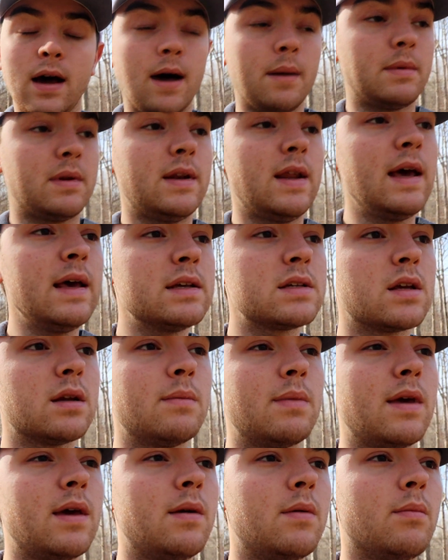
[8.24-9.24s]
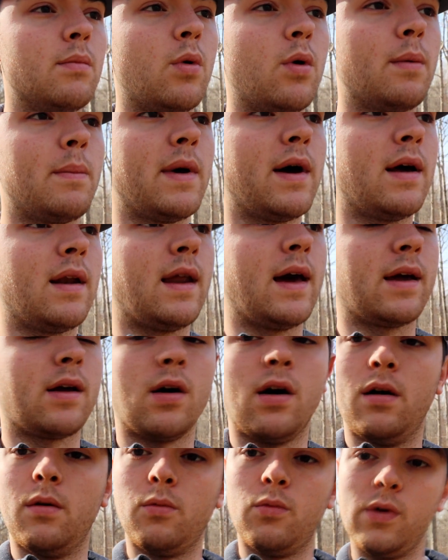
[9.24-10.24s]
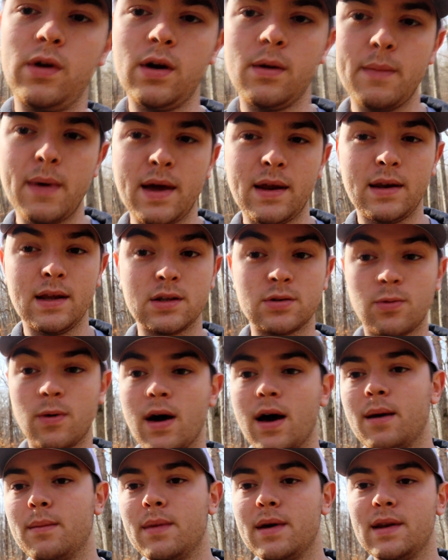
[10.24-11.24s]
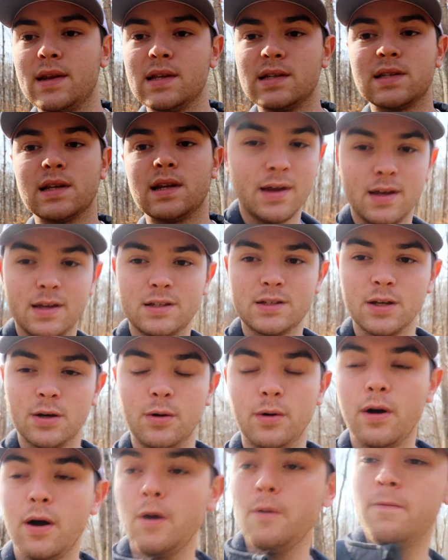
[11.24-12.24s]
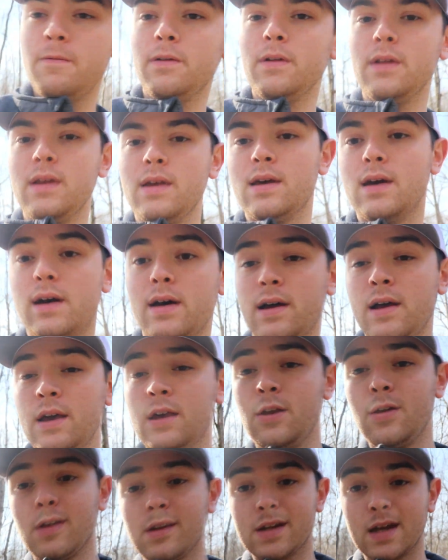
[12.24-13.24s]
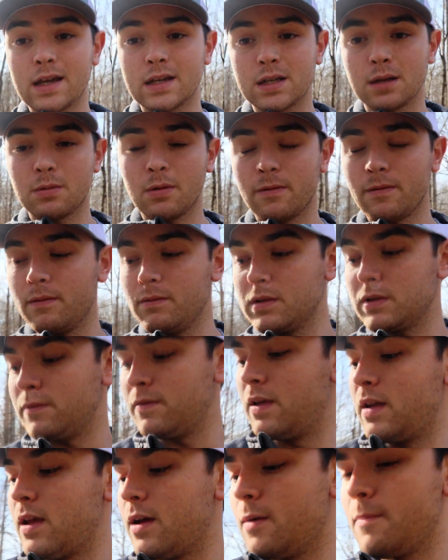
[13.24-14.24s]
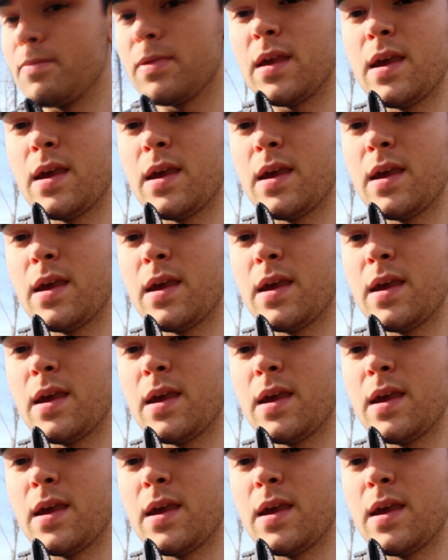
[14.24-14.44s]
Today is going to be more about like reel maintenance, rod maintenance. So hopefully you can take something from this video.